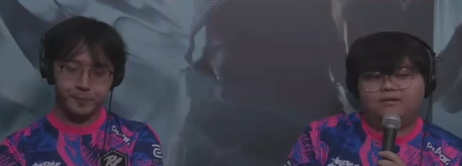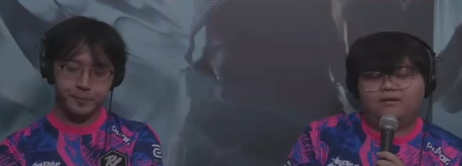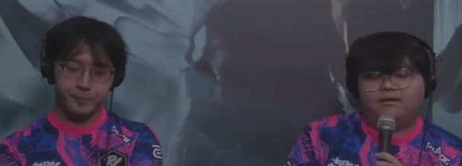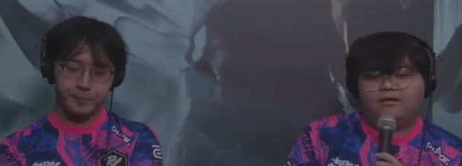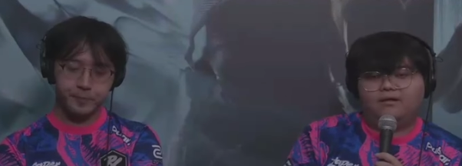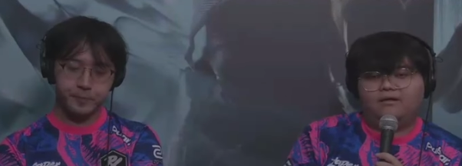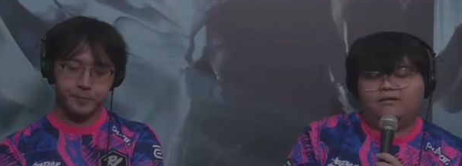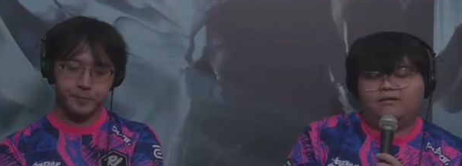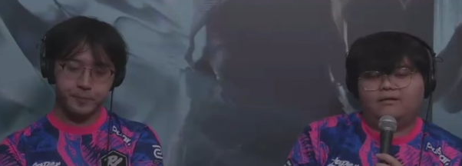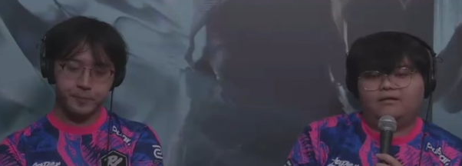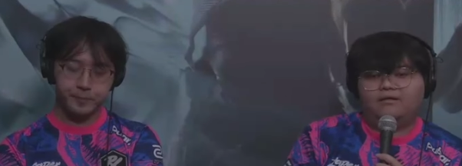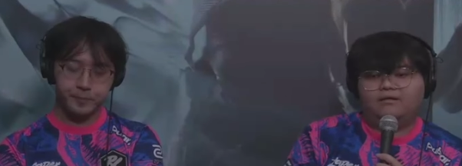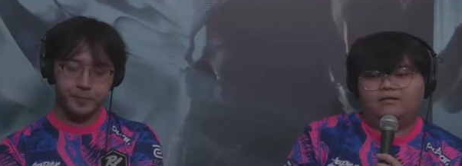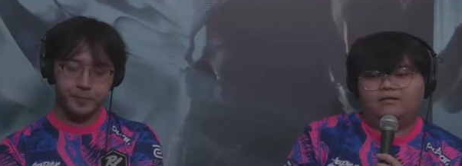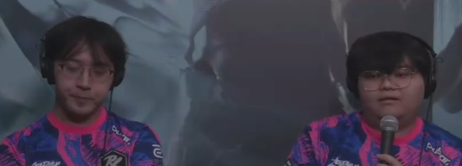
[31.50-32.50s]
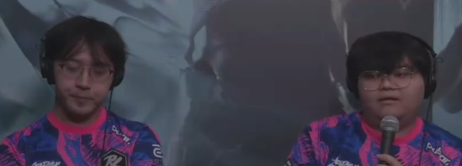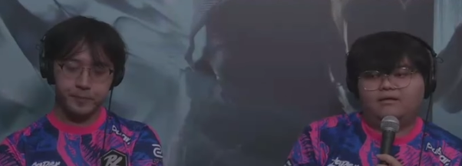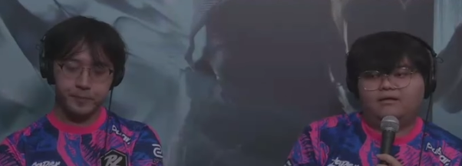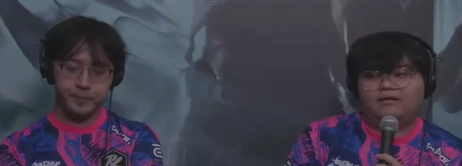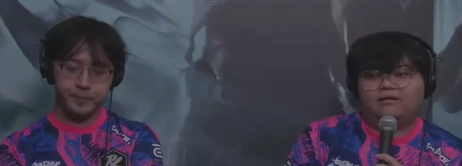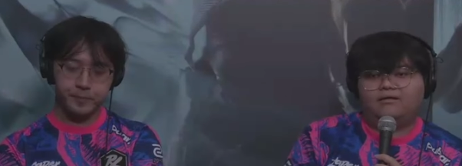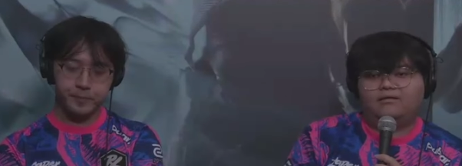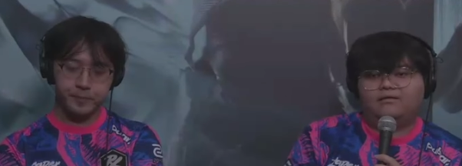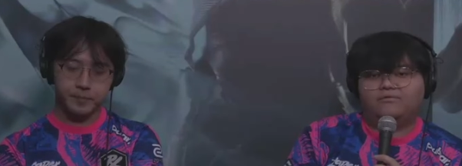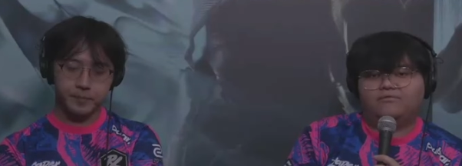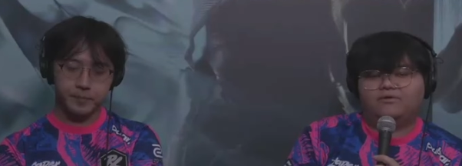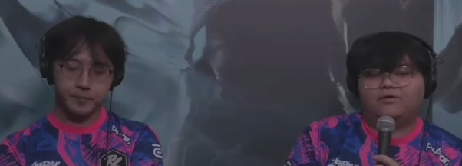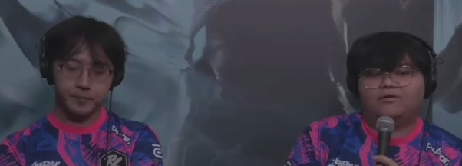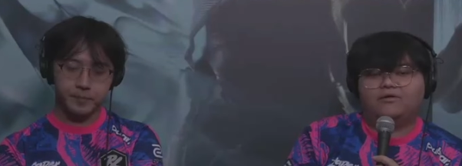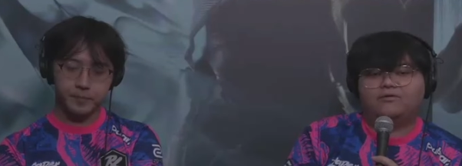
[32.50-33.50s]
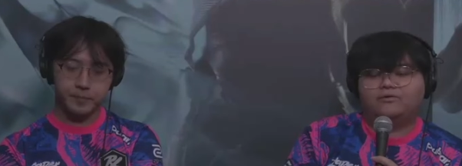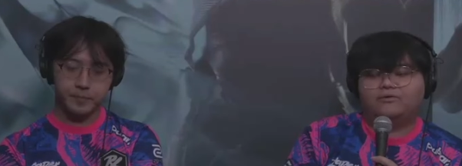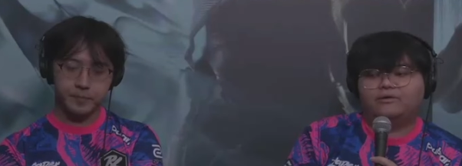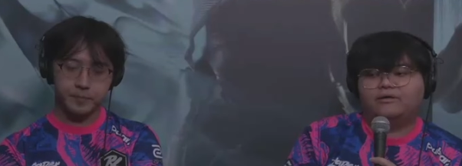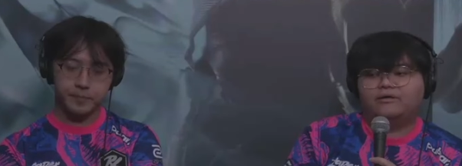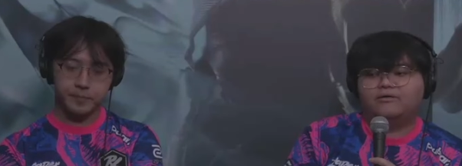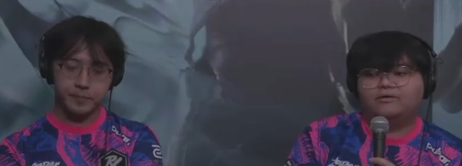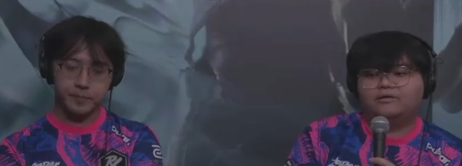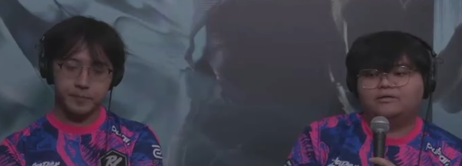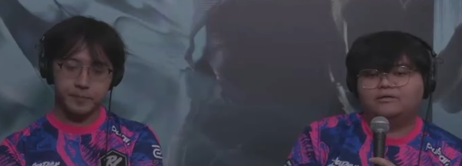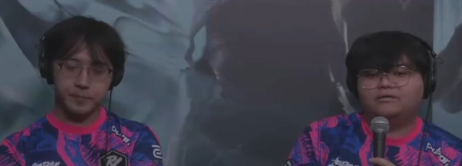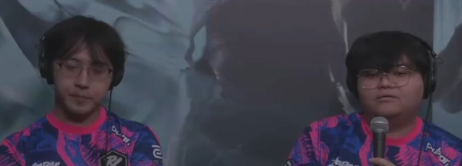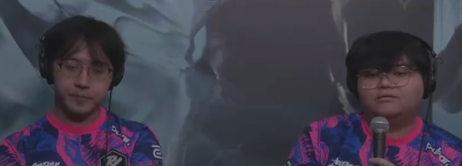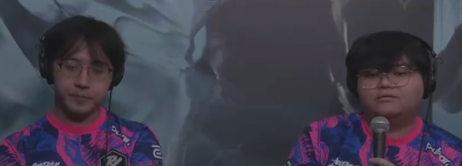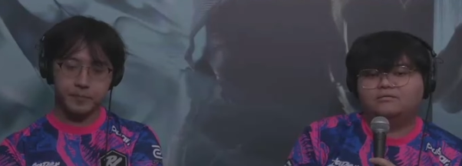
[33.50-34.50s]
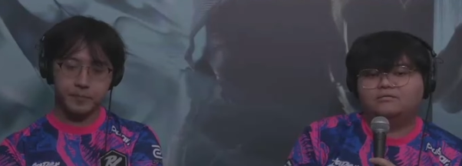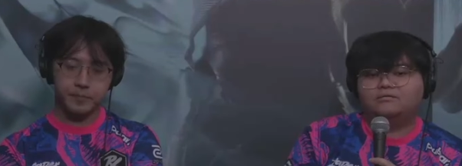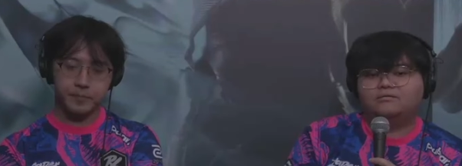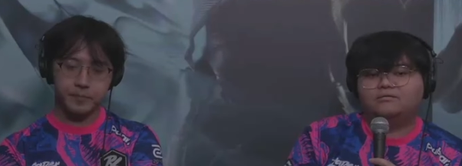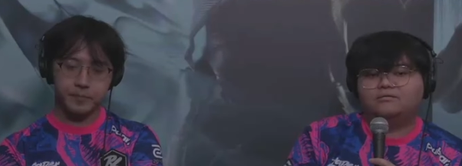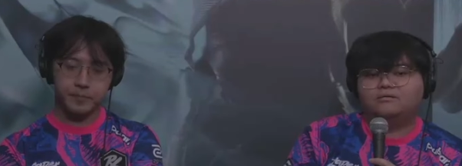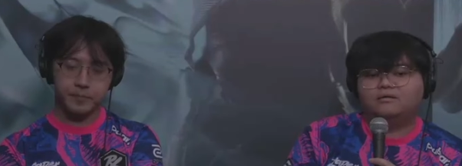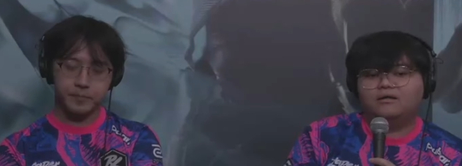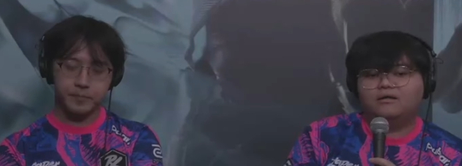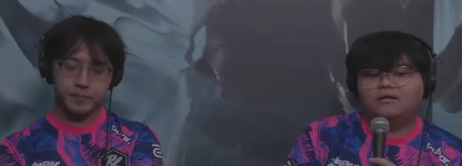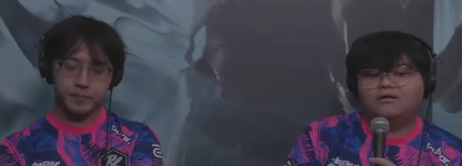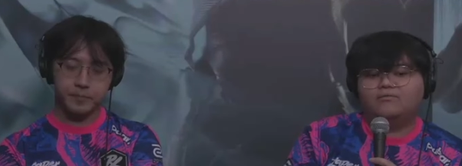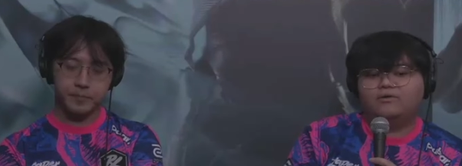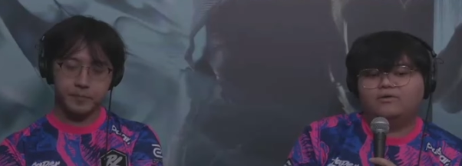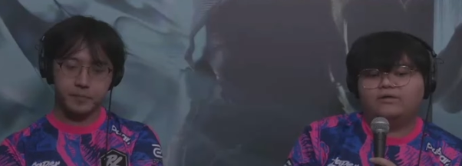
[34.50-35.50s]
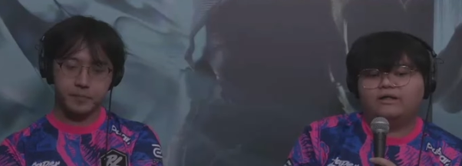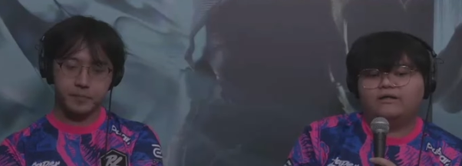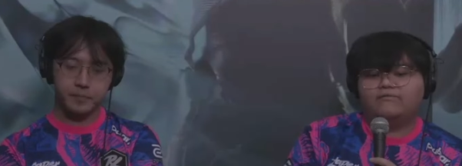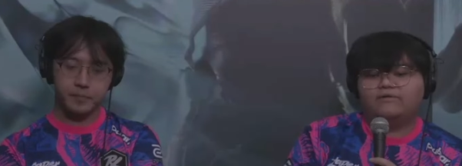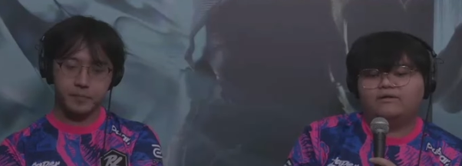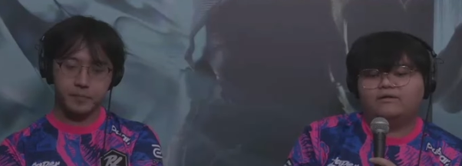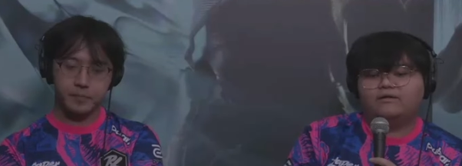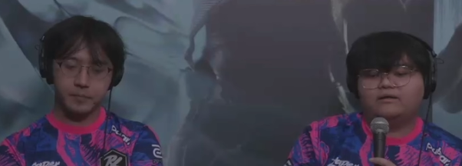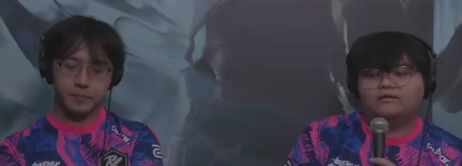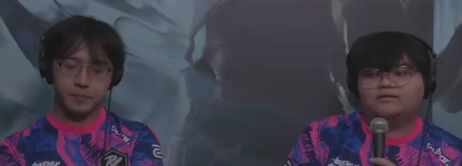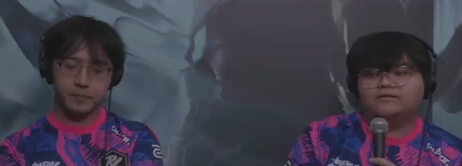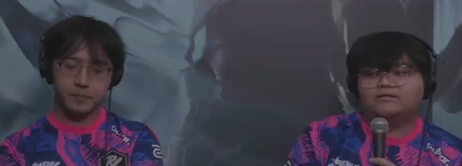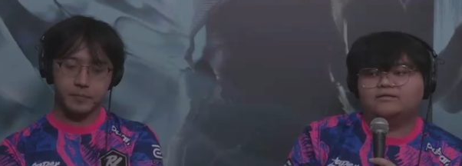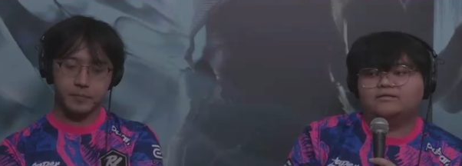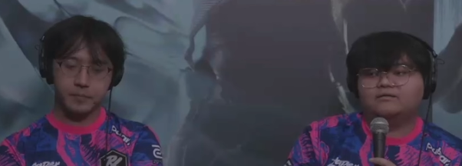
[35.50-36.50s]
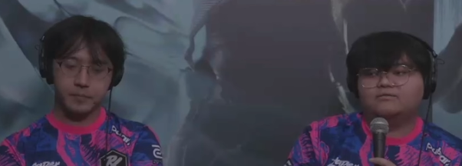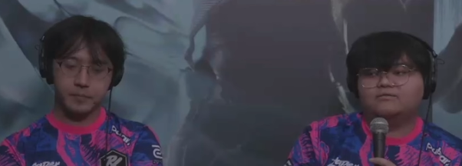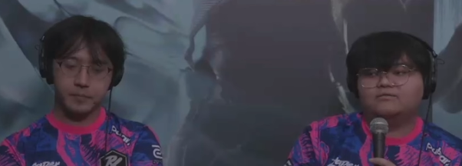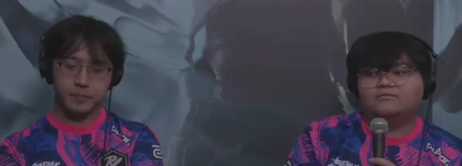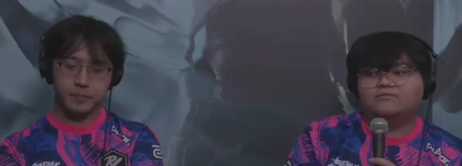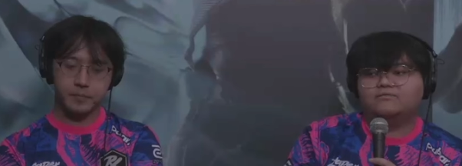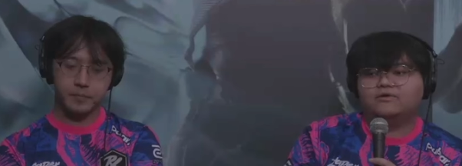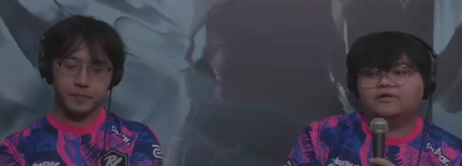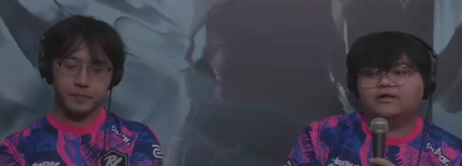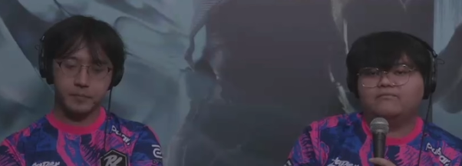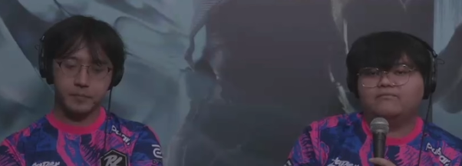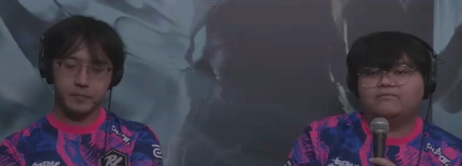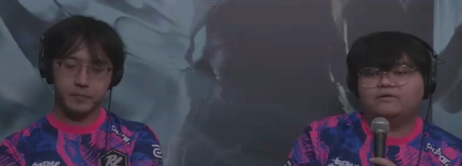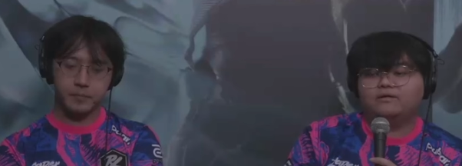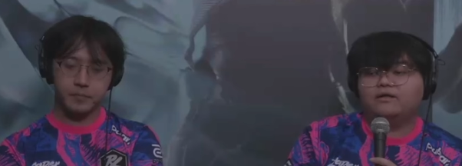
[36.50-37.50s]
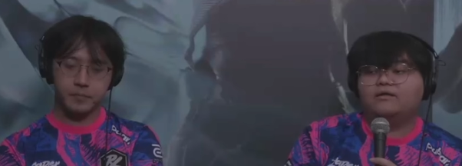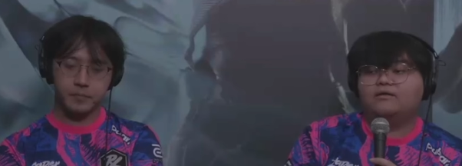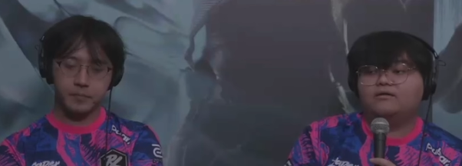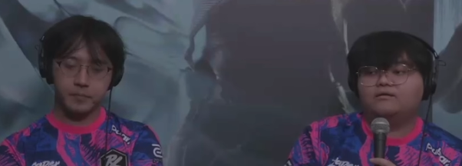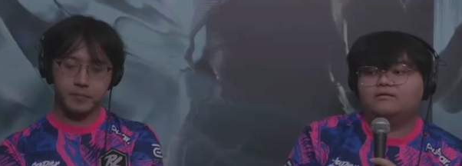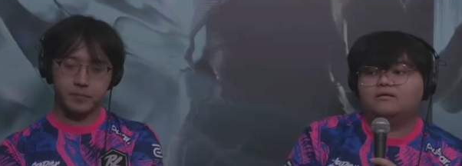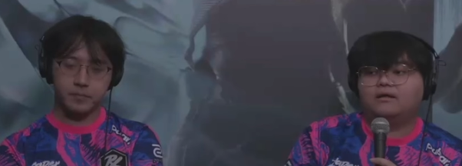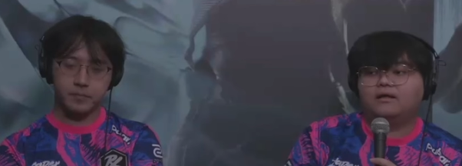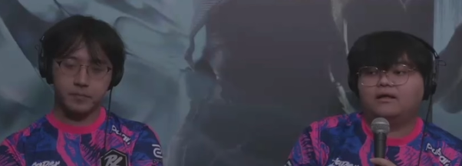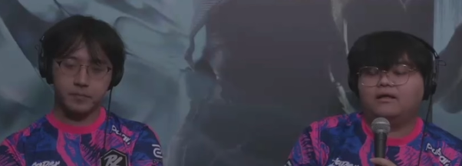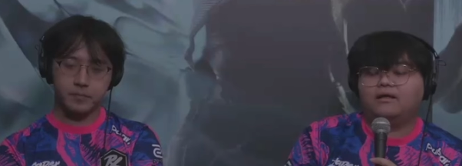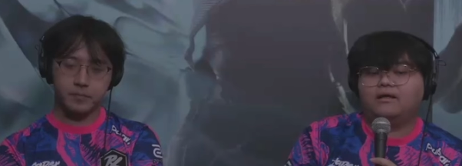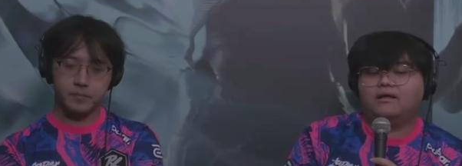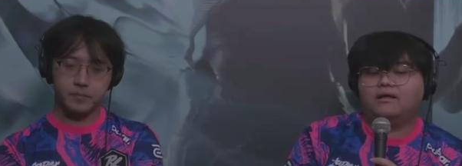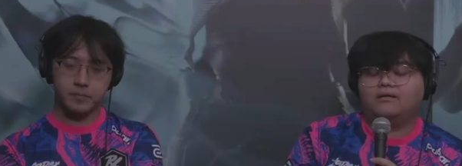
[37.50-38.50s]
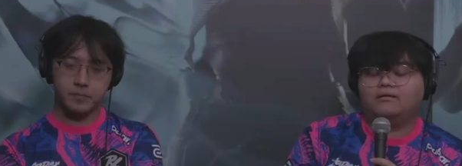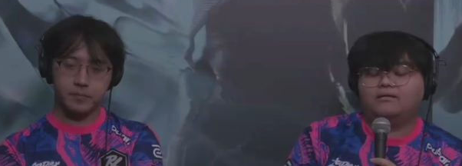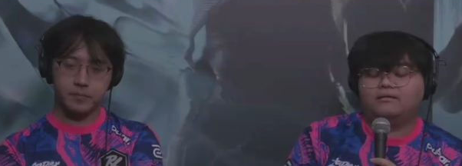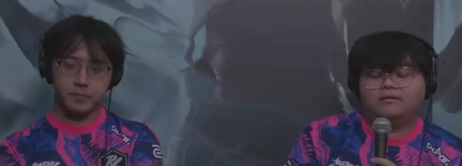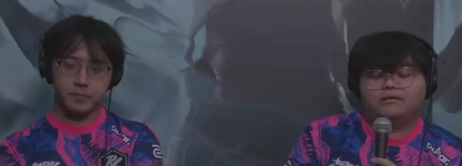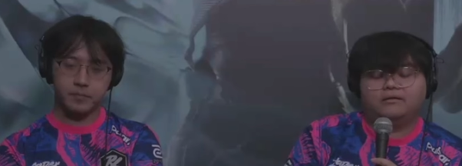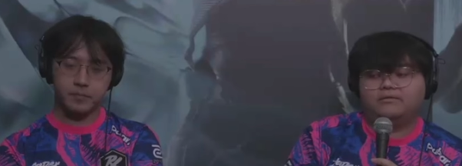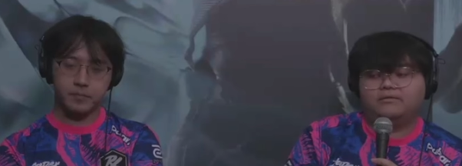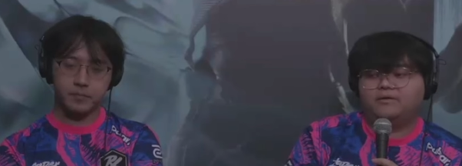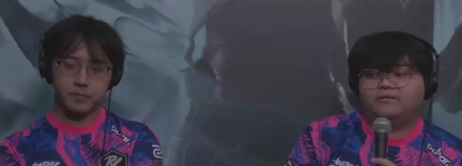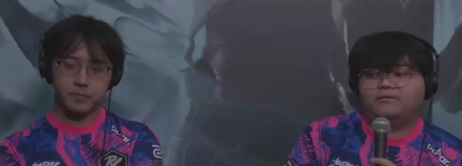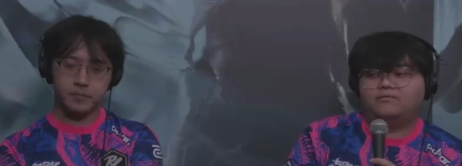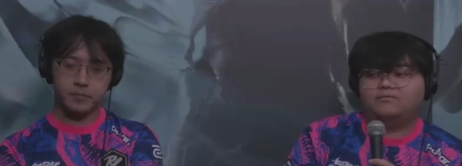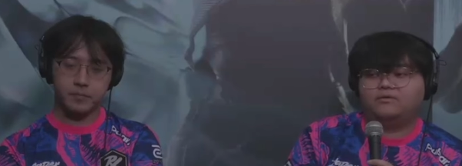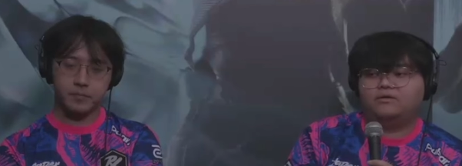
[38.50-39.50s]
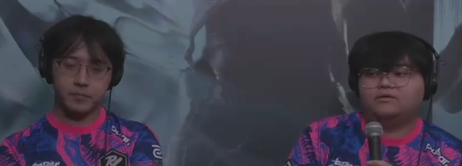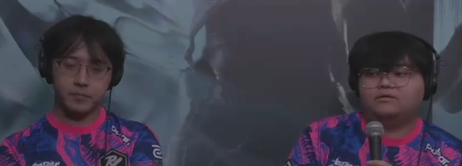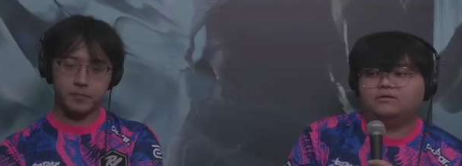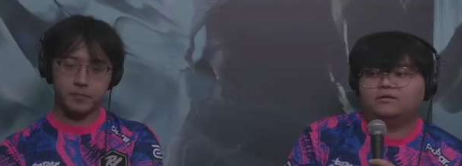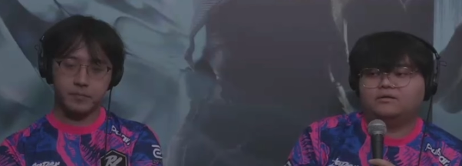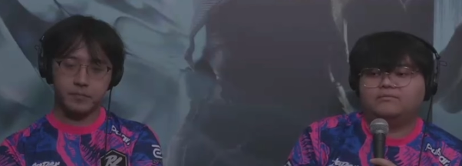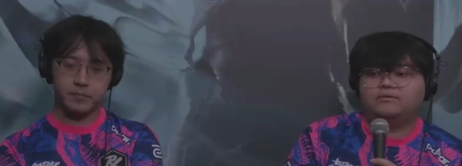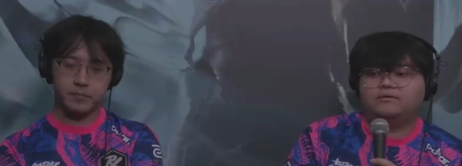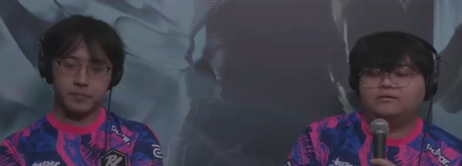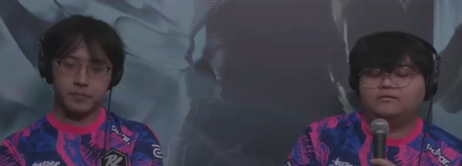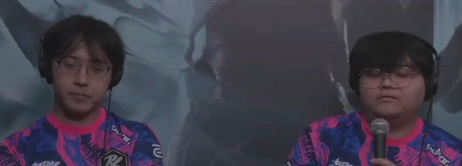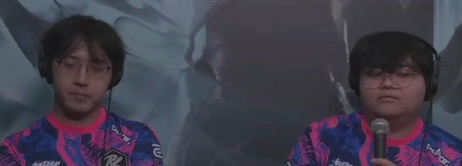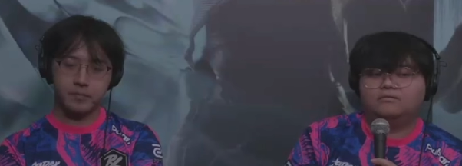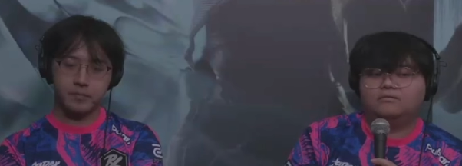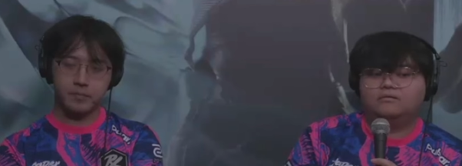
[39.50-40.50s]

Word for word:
Speaker 1: Yeah, I think they had a very good read on us, and we don't have an answer for them today. And yeah, I mean, we just scramble.